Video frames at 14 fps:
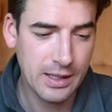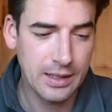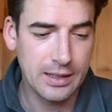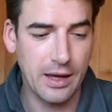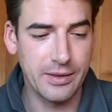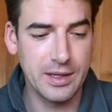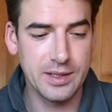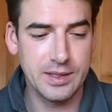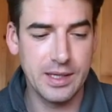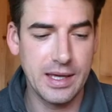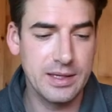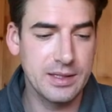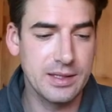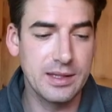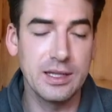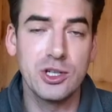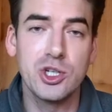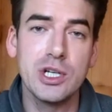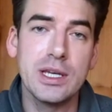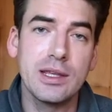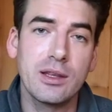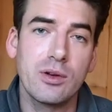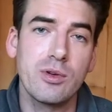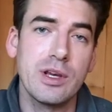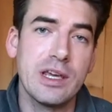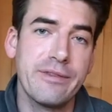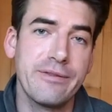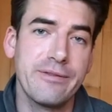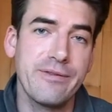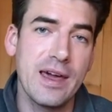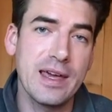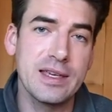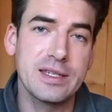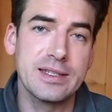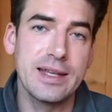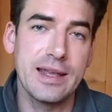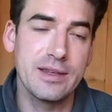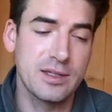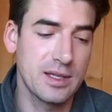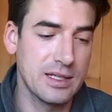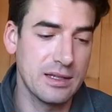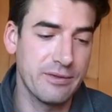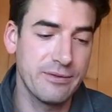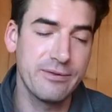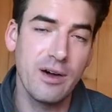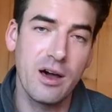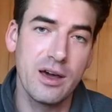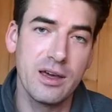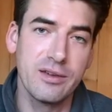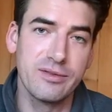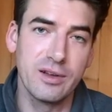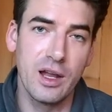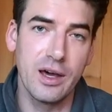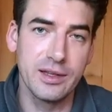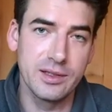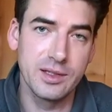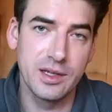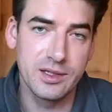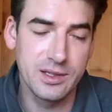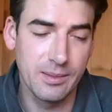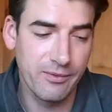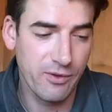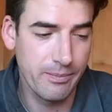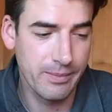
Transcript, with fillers: Now, this is the G three Phase Density five line system from